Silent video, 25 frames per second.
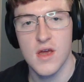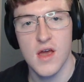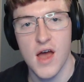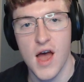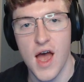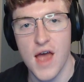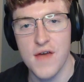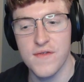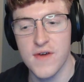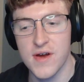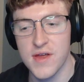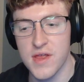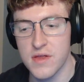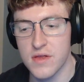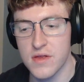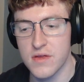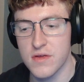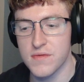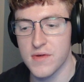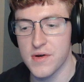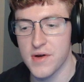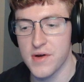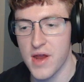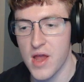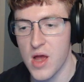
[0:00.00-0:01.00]
I find that this is
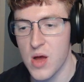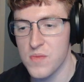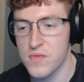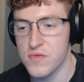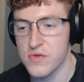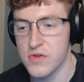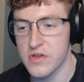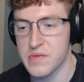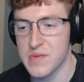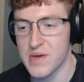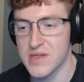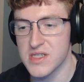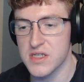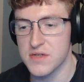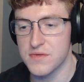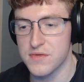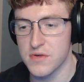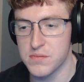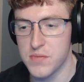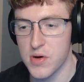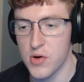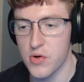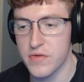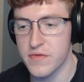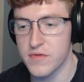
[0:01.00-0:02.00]
very helpful, especially for
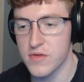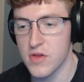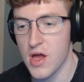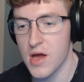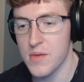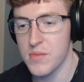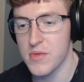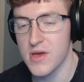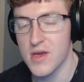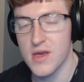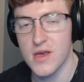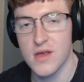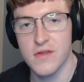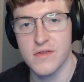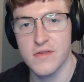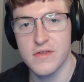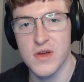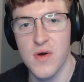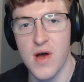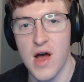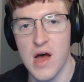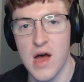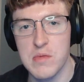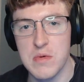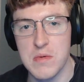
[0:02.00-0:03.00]
post-flop,
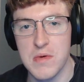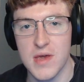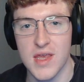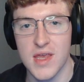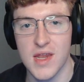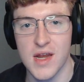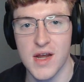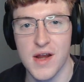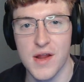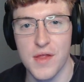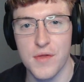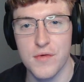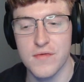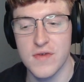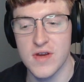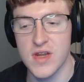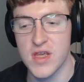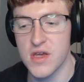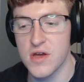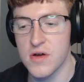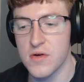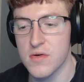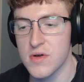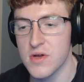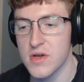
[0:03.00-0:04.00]
so I'll be making another
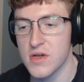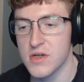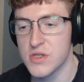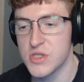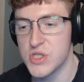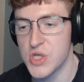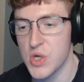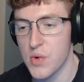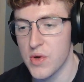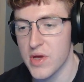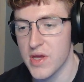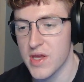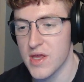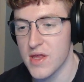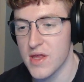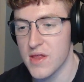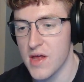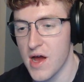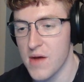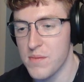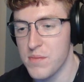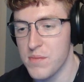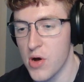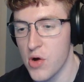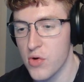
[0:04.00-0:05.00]
video showing
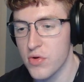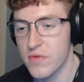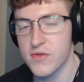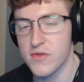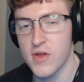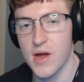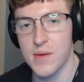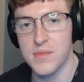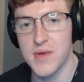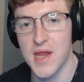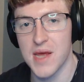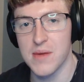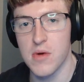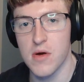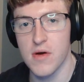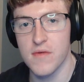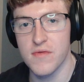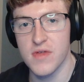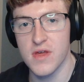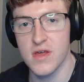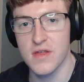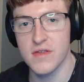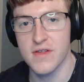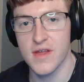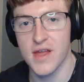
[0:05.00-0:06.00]
a post-flop demo of
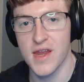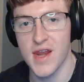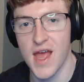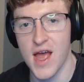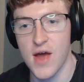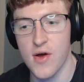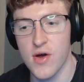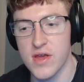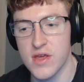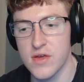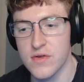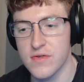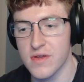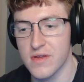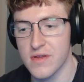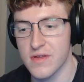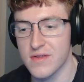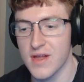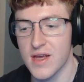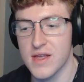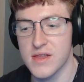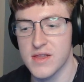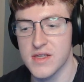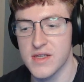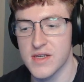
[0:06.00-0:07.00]
this and how I use it
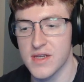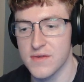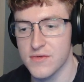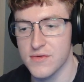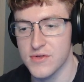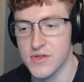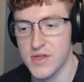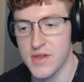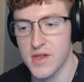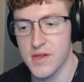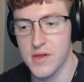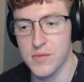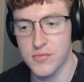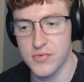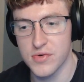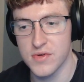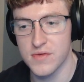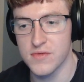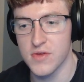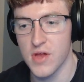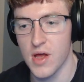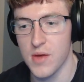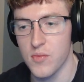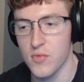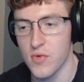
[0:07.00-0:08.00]
slightly differently than the
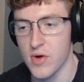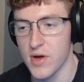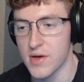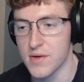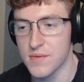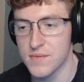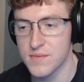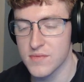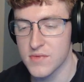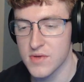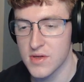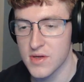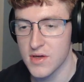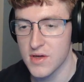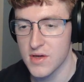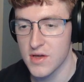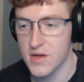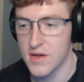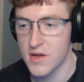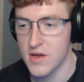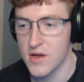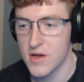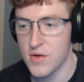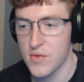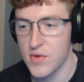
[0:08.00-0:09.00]
pre-flop one.
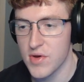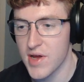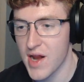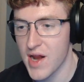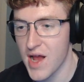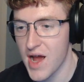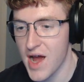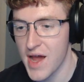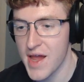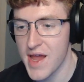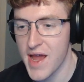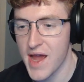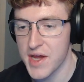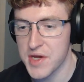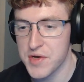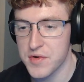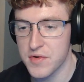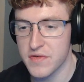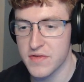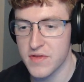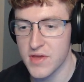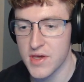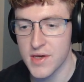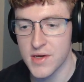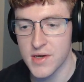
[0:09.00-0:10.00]
We got a high
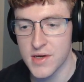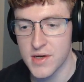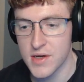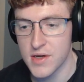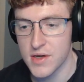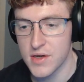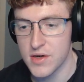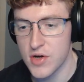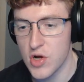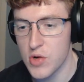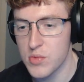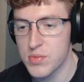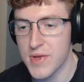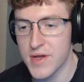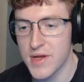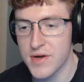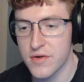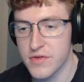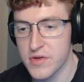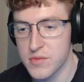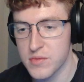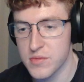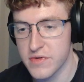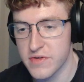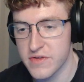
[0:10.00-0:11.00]
accuracy, no
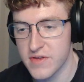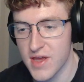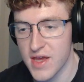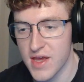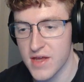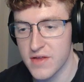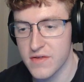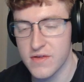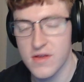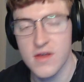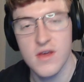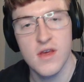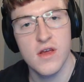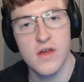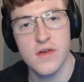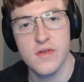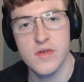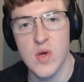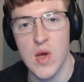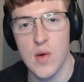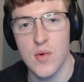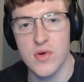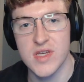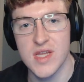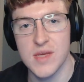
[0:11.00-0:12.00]
blunders or mistakes, so
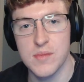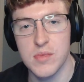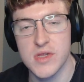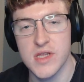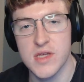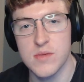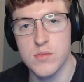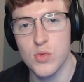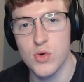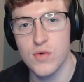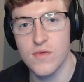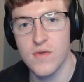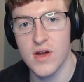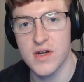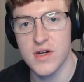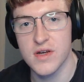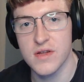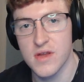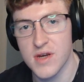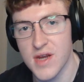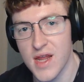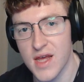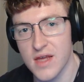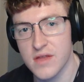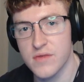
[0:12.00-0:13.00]
I would typically move on to
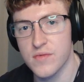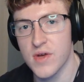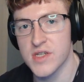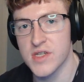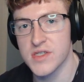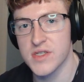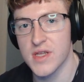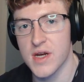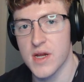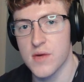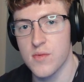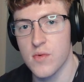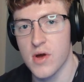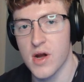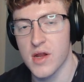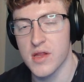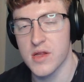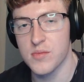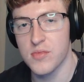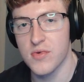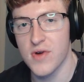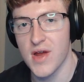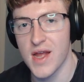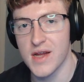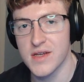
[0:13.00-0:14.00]
the next range that I wanted to
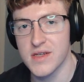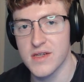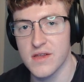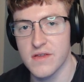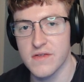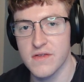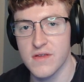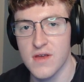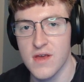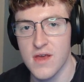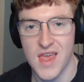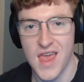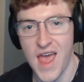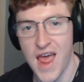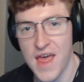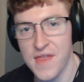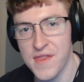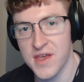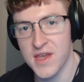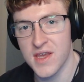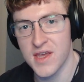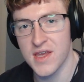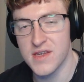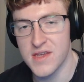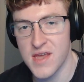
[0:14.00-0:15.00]
practice, and
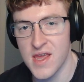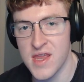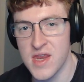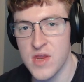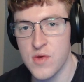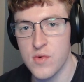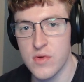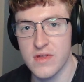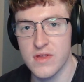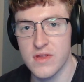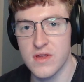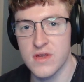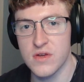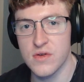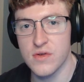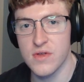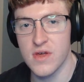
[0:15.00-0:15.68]
then continuously do